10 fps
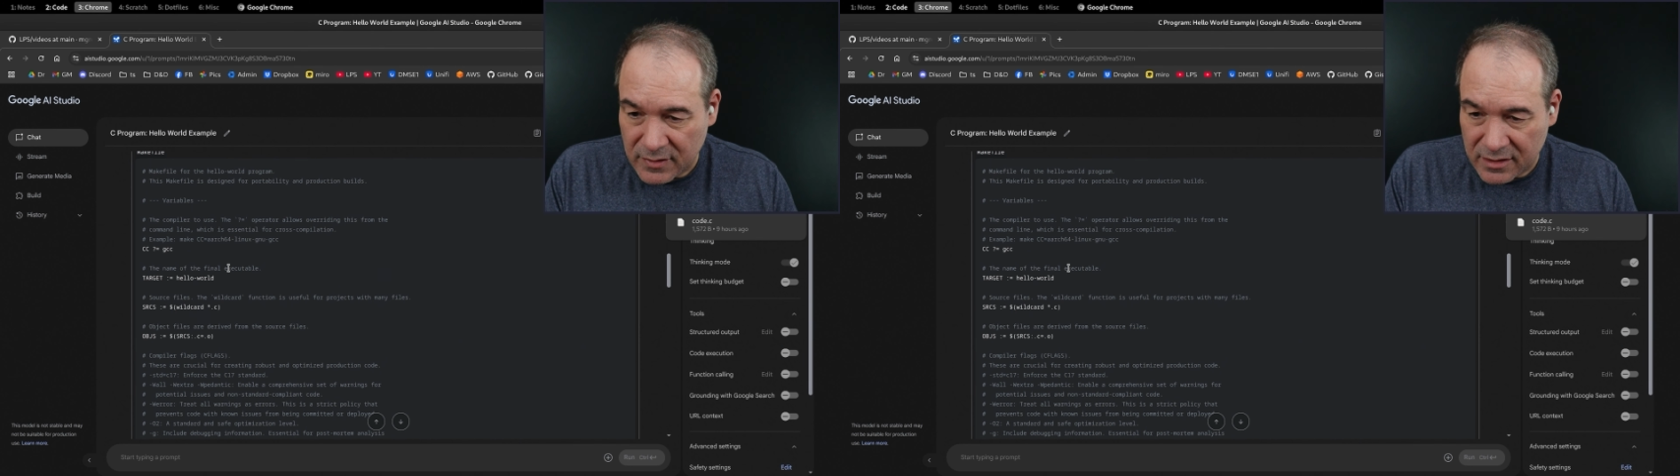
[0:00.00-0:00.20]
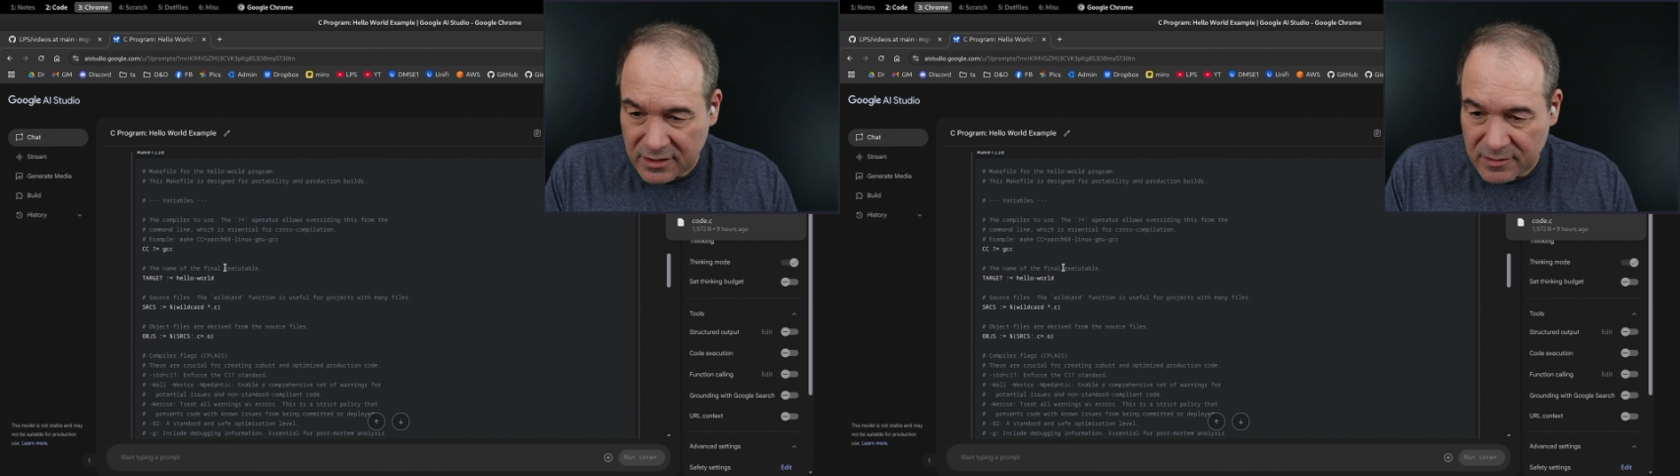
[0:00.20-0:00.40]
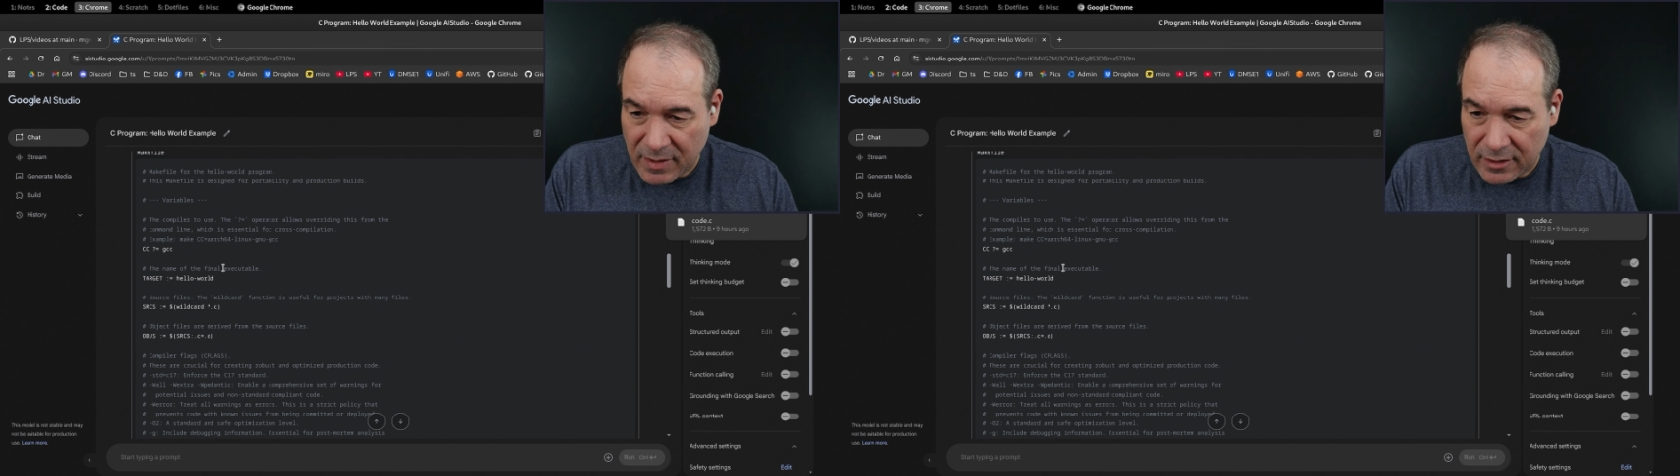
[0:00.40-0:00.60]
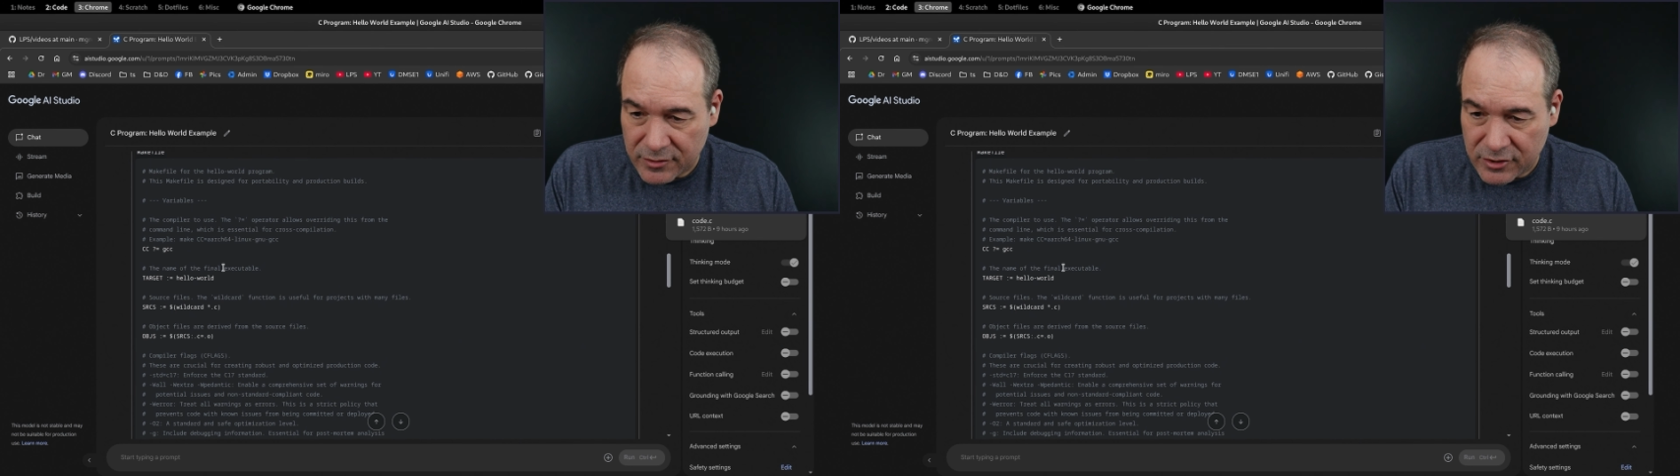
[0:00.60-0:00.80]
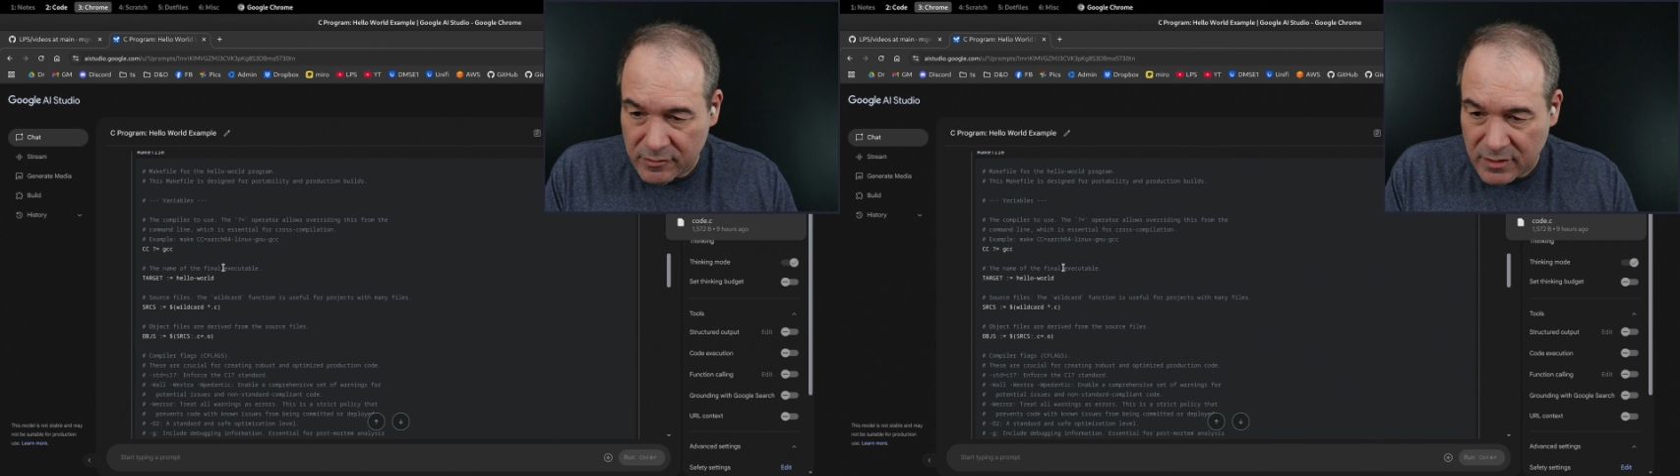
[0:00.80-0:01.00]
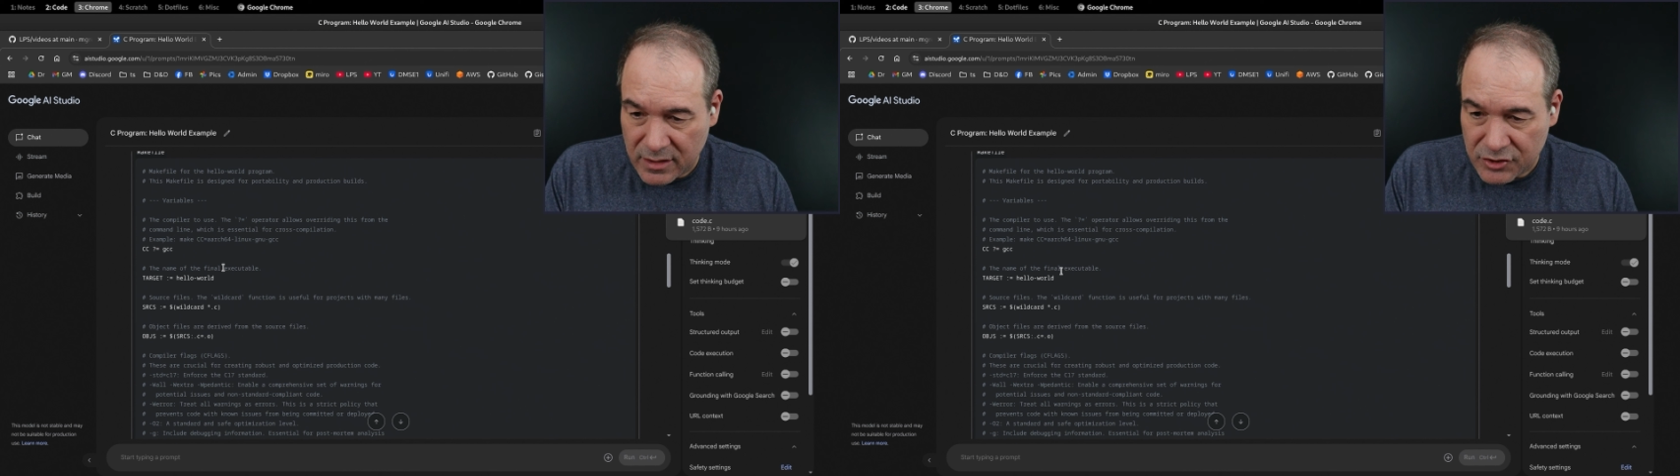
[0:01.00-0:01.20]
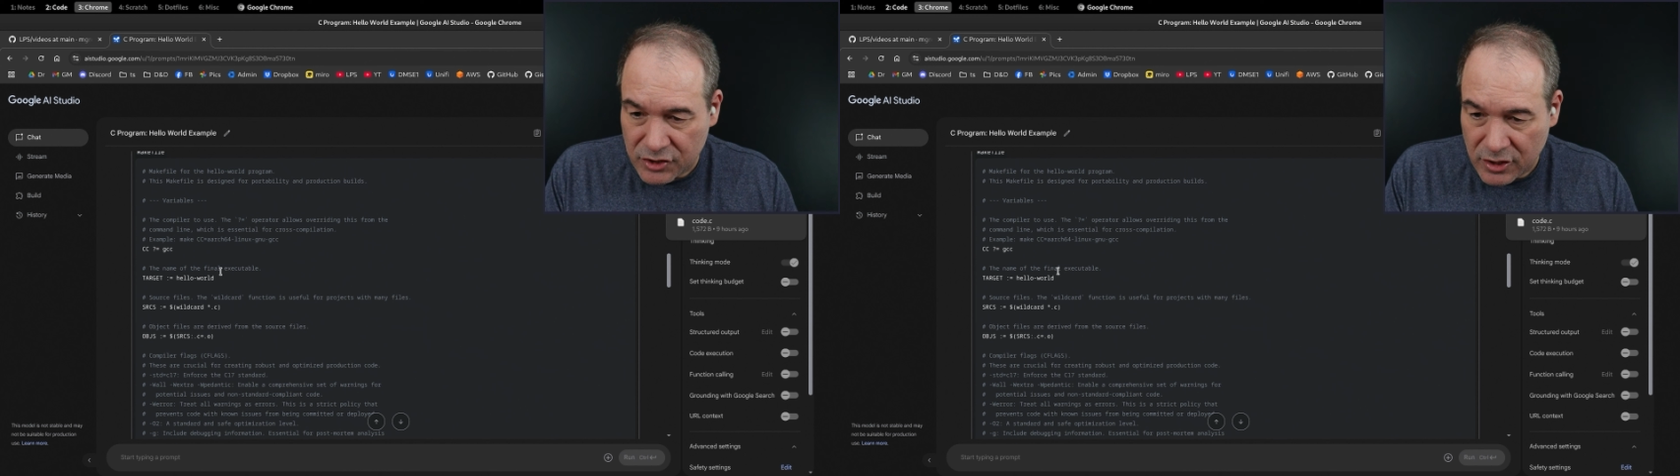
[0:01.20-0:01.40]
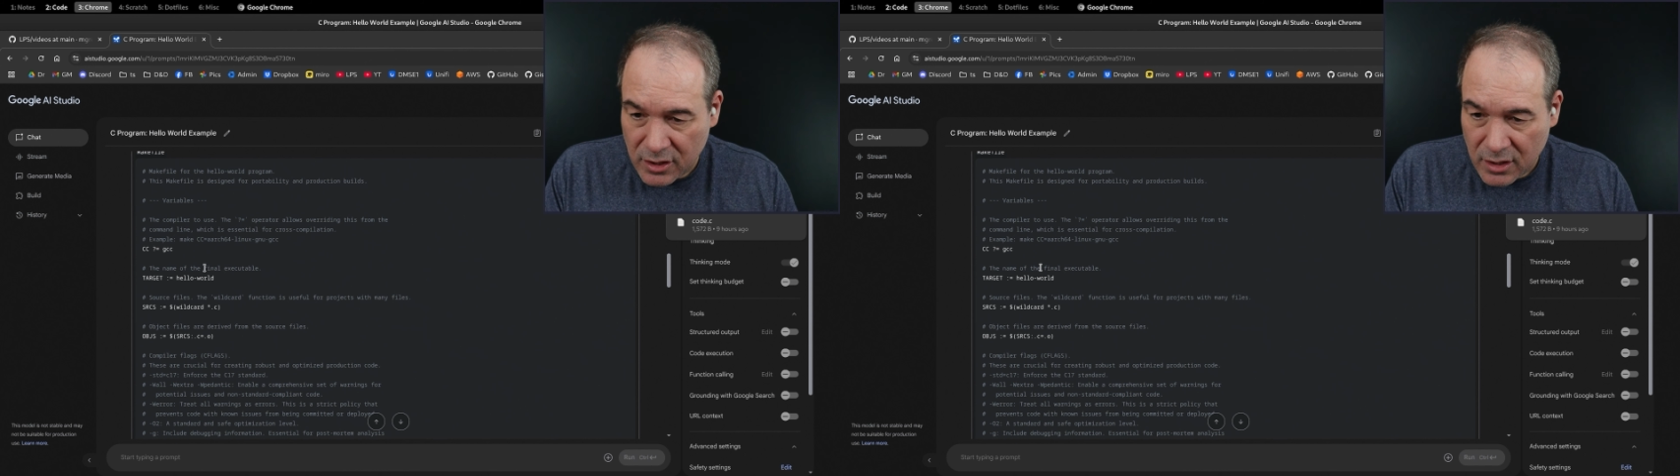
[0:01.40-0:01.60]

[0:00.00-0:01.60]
that doesn't matter too much.